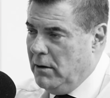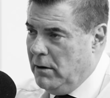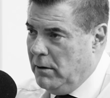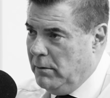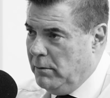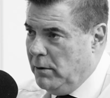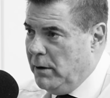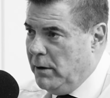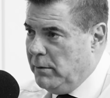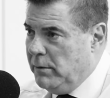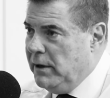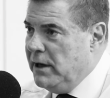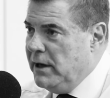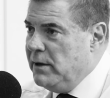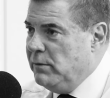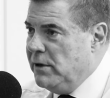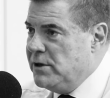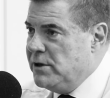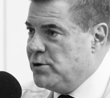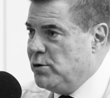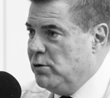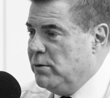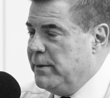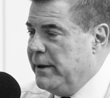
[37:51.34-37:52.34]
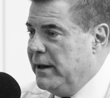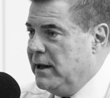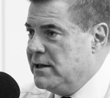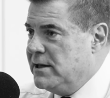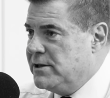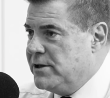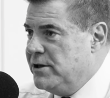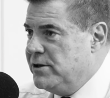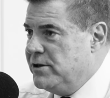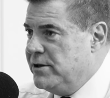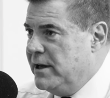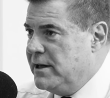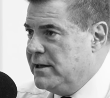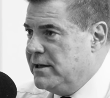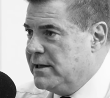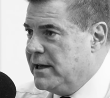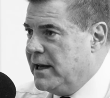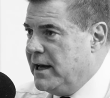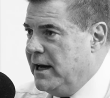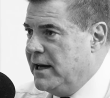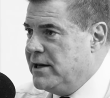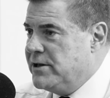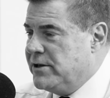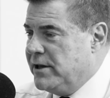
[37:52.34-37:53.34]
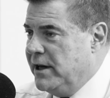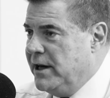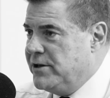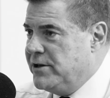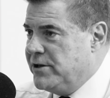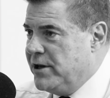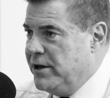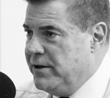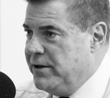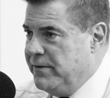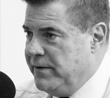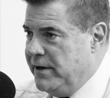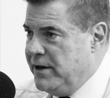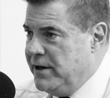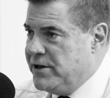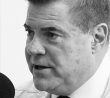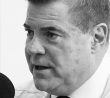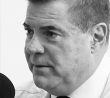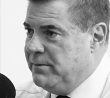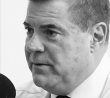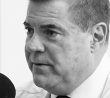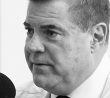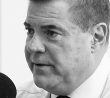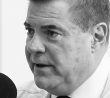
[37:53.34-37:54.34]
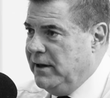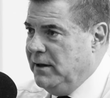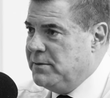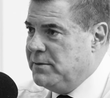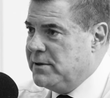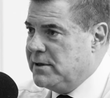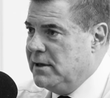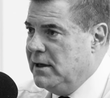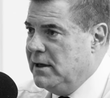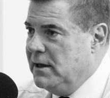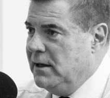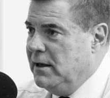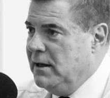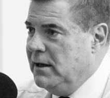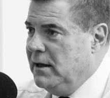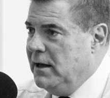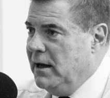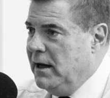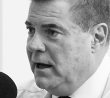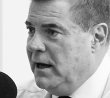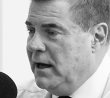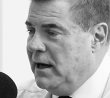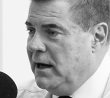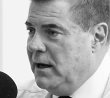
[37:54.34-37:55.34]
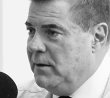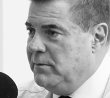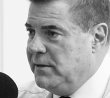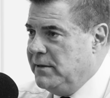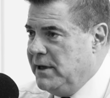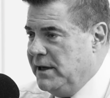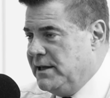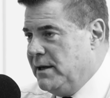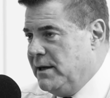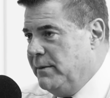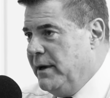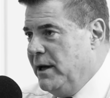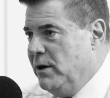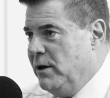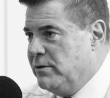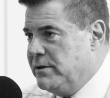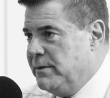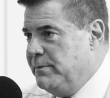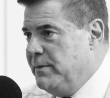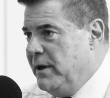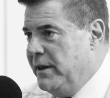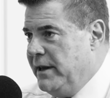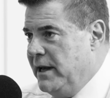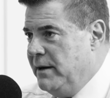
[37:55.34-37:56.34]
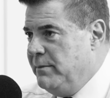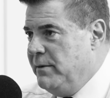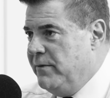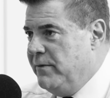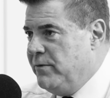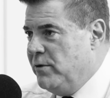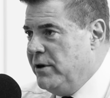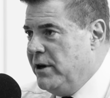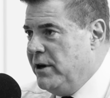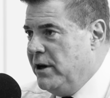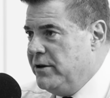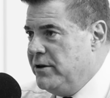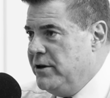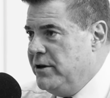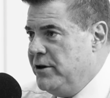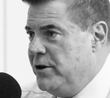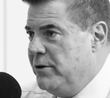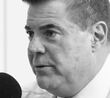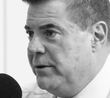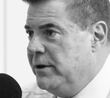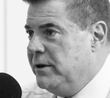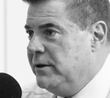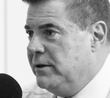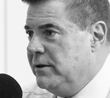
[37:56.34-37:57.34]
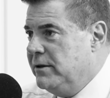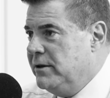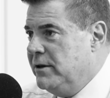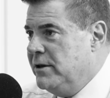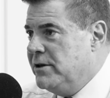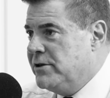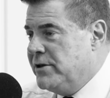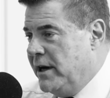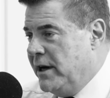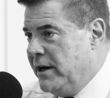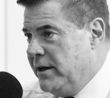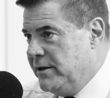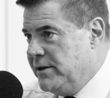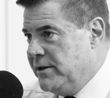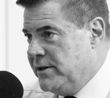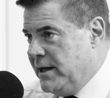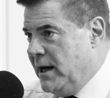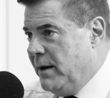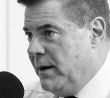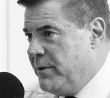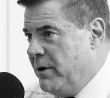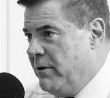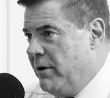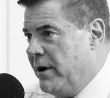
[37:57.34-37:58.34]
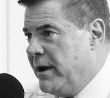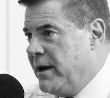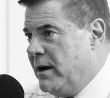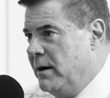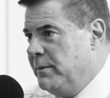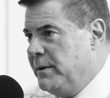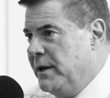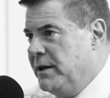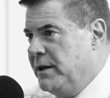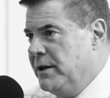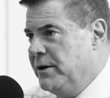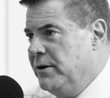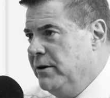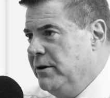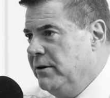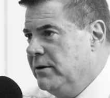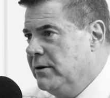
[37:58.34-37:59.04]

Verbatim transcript: I oh, spent oh, well, a lot well, of time. Let's talk about. Let's use that as a case study. So you finished up at Philips, yeah, um, did something else, but then before you, you, knew it, you started you set up your own company, didn't